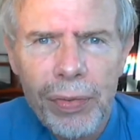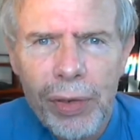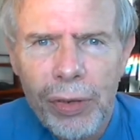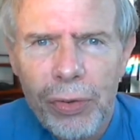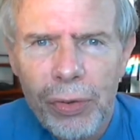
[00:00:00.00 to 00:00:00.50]

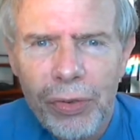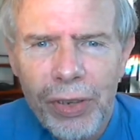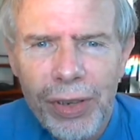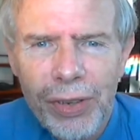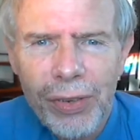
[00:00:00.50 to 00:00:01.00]
Virtual
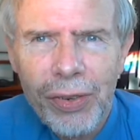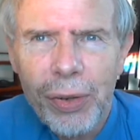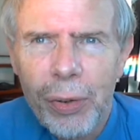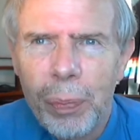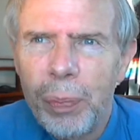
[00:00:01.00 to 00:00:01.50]
Church
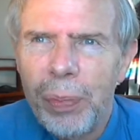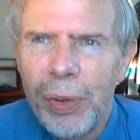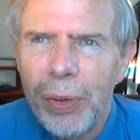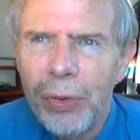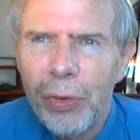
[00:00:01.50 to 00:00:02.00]
on a
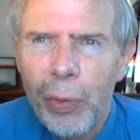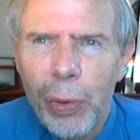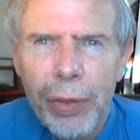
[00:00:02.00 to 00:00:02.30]
beautiful